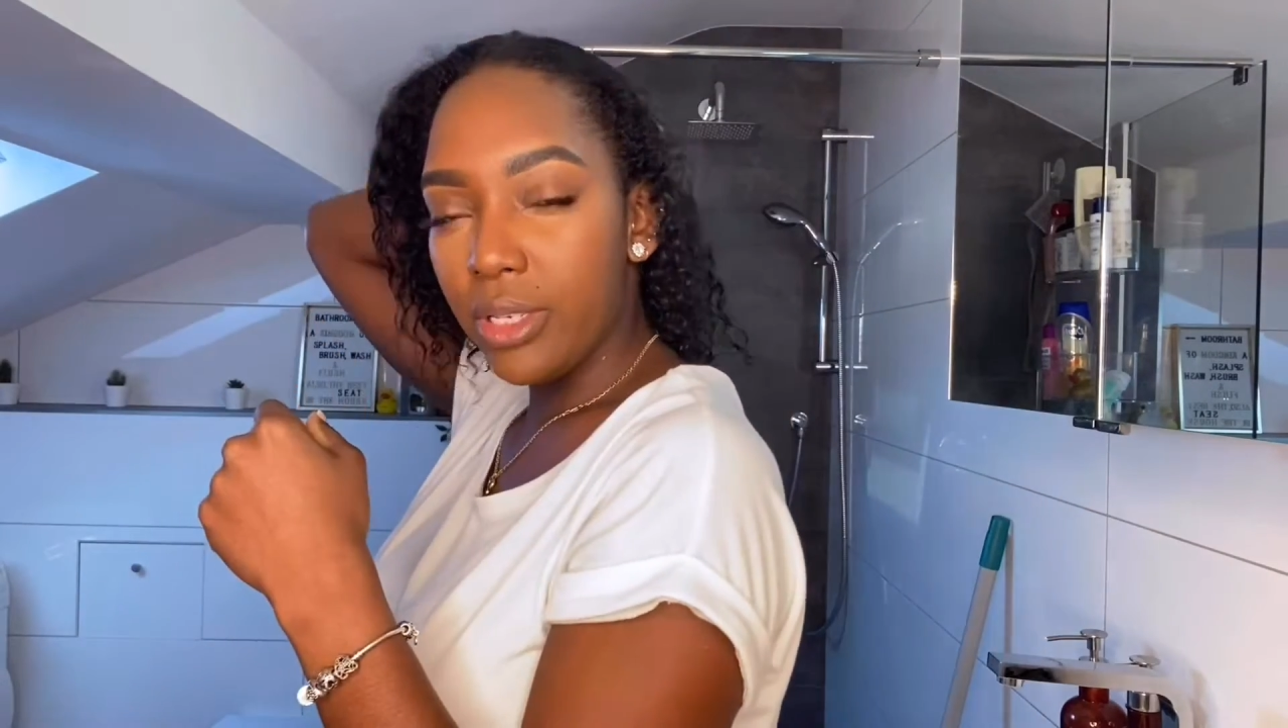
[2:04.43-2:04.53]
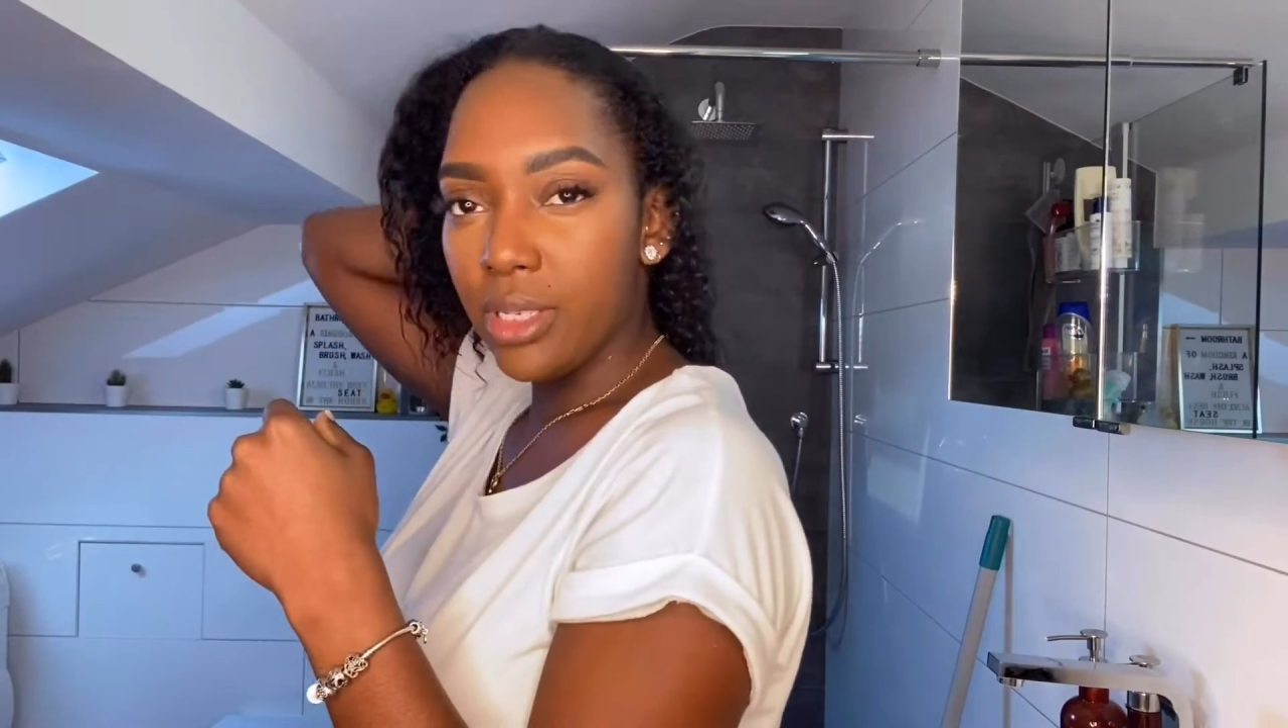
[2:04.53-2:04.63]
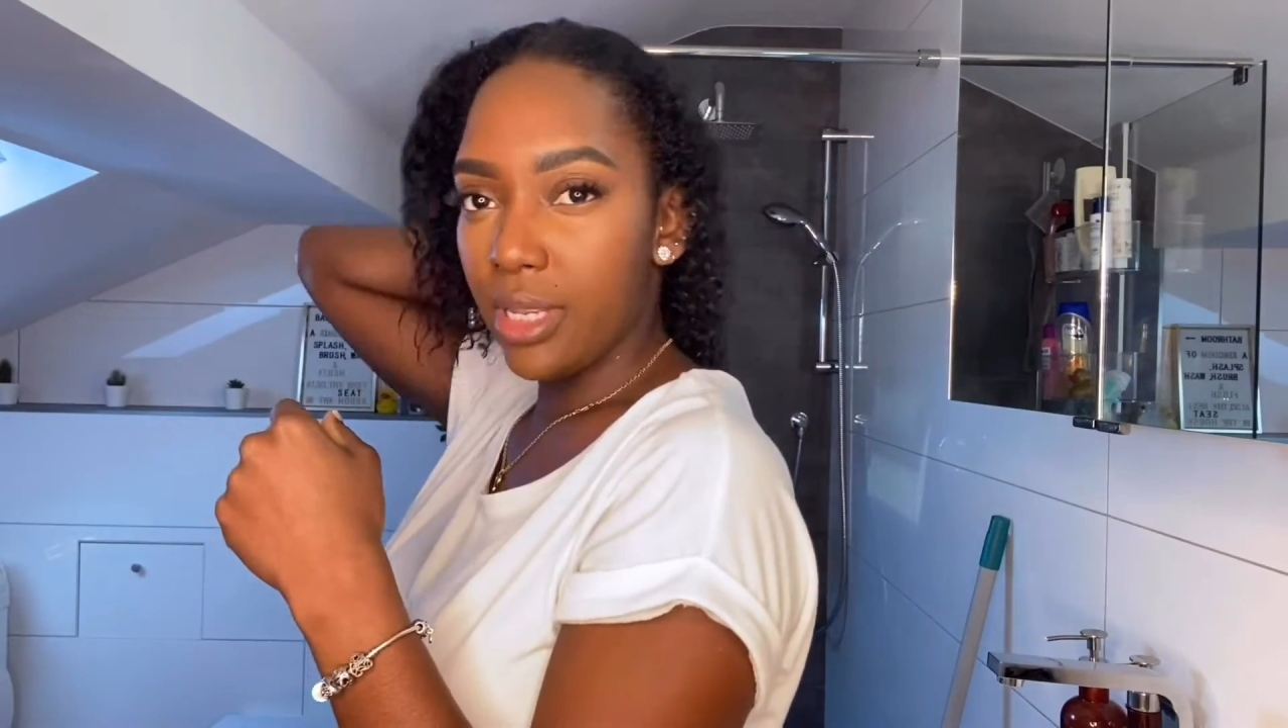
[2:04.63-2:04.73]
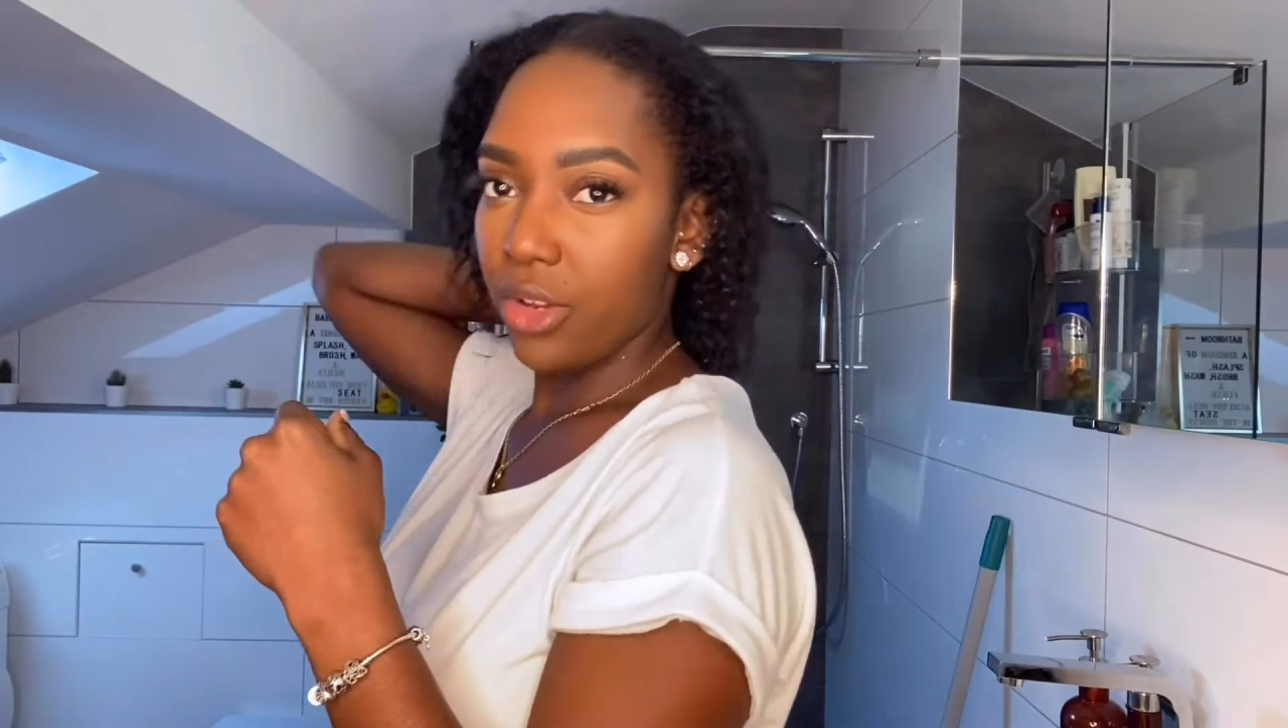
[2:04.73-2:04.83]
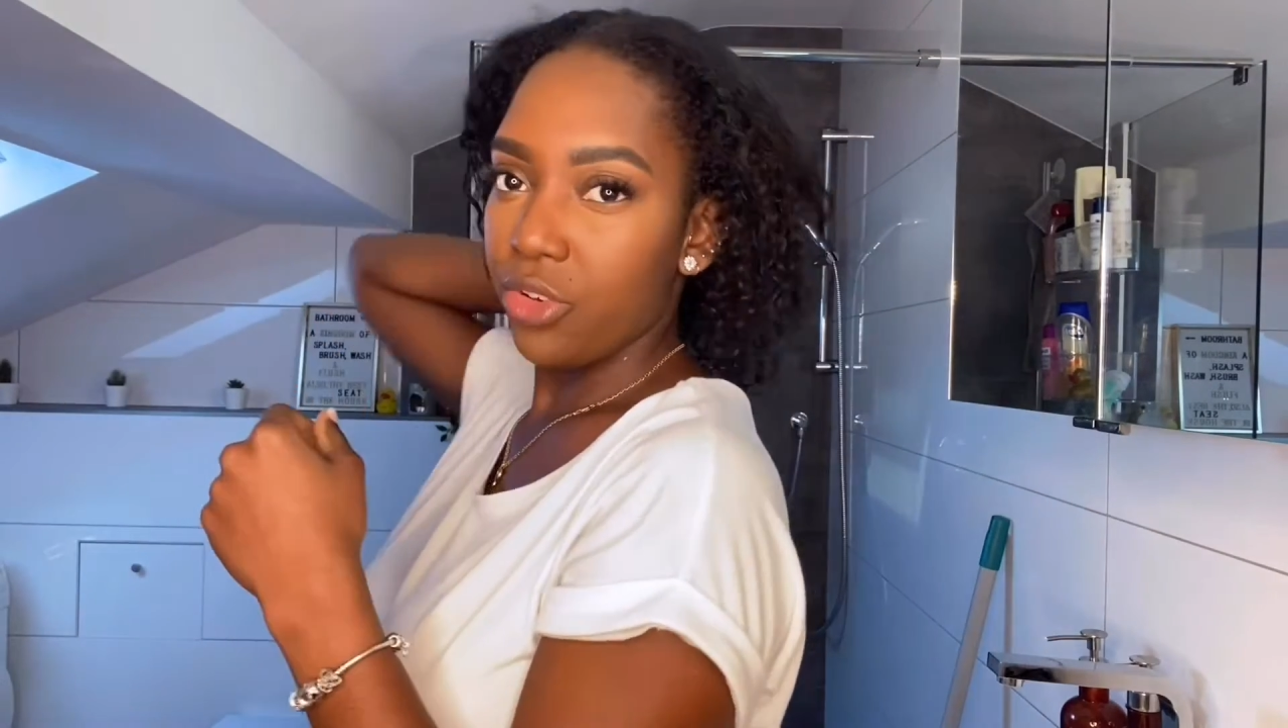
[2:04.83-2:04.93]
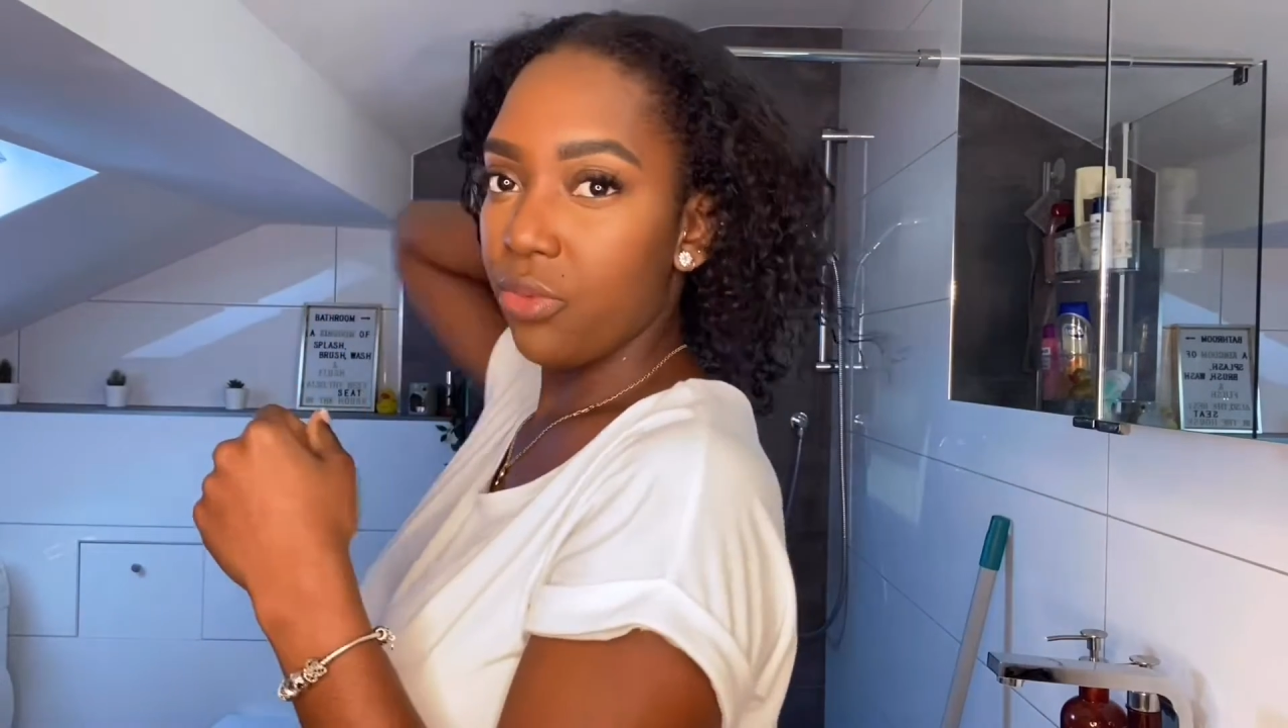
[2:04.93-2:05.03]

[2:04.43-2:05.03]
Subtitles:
It's actually